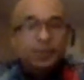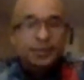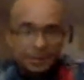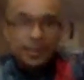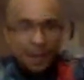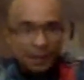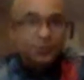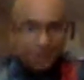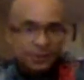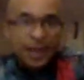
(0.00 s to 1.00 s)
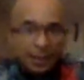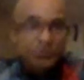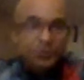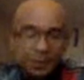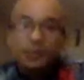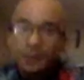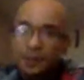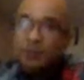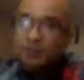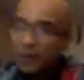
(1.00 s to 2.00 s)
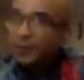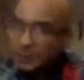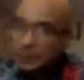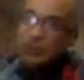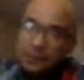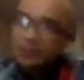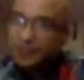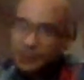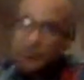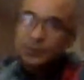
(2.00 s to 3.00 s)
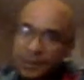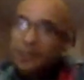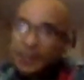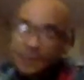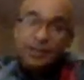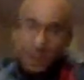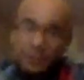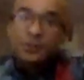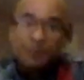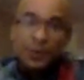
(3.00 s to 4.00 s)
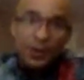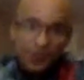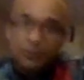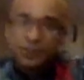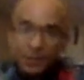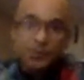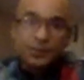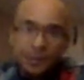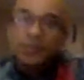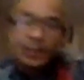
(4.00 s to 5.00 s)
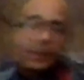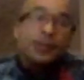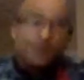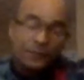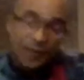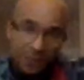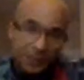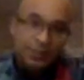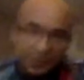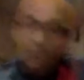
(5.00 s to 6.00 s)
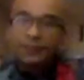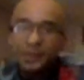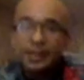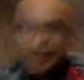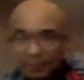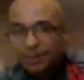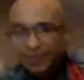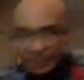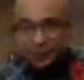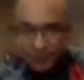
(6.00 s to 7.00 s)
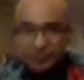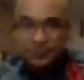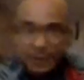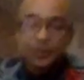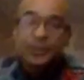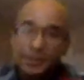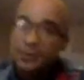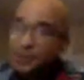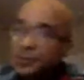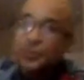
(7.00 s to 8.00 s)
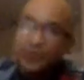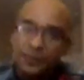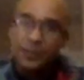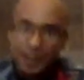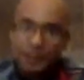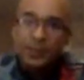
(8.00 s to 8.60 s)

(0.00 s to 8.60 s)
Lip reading: Sound is actually part of it. Sound is part of it. It's the effect, the phenomenon, the sensory phenomenon